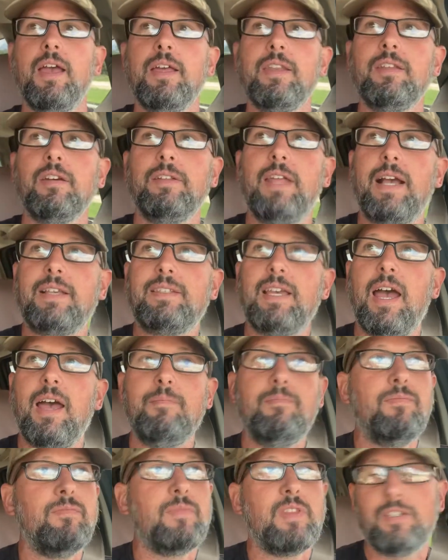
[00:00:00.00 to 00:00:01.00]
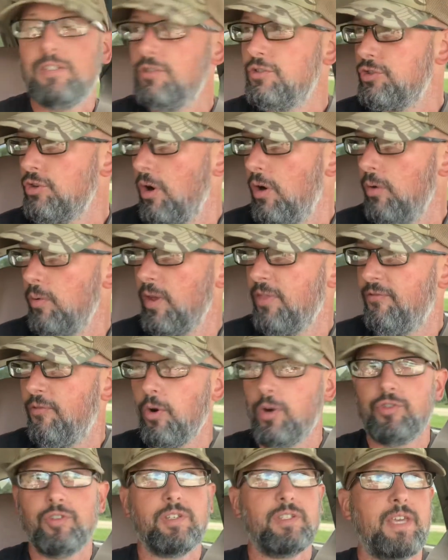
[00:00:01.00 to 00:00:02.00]
Till next time, this is Joel with
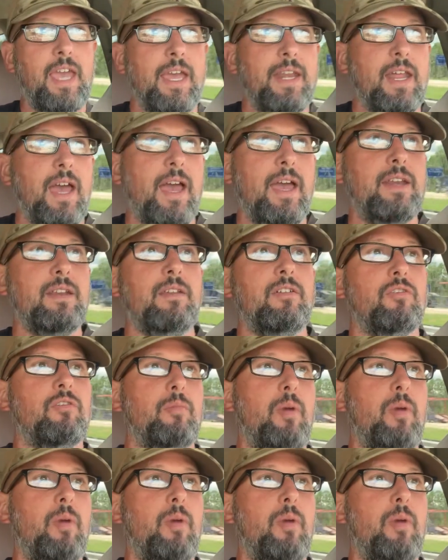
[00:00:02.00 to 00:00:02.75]
Fortress K9.